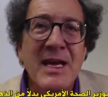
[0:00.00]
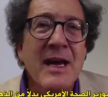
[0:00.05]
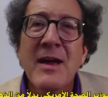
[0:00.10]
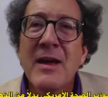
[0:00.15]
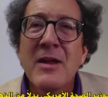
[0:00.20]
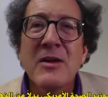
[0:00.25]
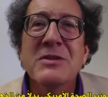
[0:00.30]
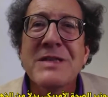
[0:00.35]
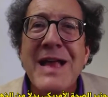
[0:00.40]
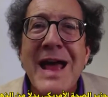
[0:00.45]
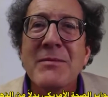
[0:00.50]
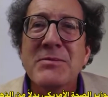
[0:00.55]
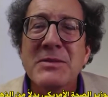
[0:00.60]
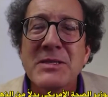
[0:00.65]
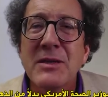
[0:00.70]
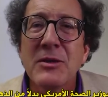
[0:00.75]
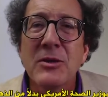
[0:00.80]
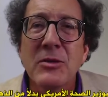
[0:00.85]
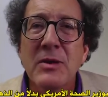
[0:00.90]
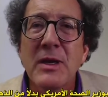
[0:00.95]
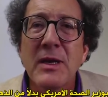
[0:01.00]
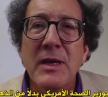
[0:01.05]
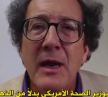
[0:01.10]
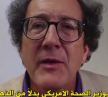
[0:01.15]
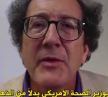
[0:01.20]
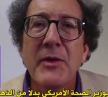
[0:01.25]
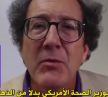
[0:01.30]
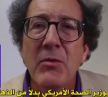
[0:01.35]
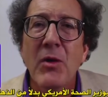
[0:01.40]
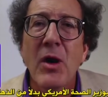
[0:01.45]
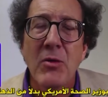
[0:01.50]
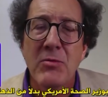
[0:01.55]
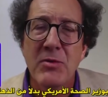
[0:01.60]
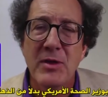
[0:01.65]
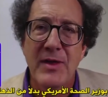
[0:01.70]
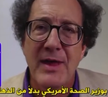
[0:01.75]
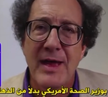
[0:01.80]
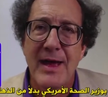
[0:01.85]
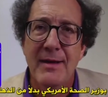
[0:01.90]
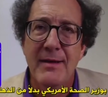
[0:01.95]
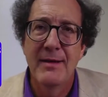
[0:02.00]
there's absolutely nothing wrong with that.